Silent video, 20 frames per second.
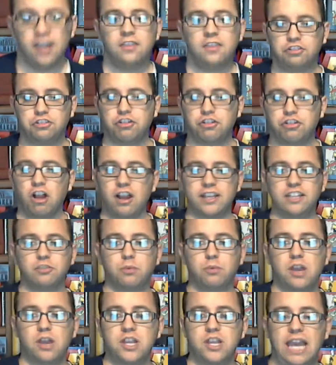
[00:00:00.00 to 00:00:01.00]
The Shark
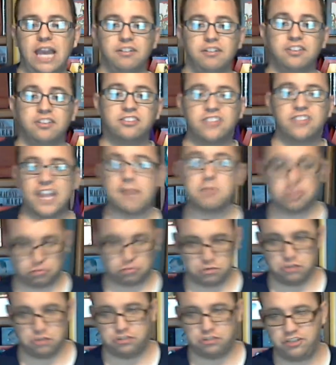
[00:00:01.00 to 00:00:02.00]
is where you have a
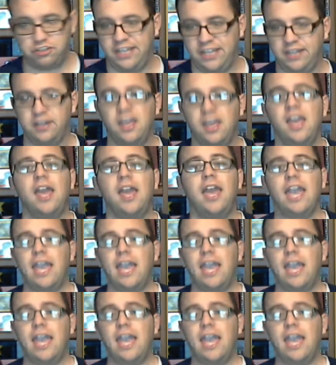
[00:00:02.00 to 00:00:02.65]
sandwich routine,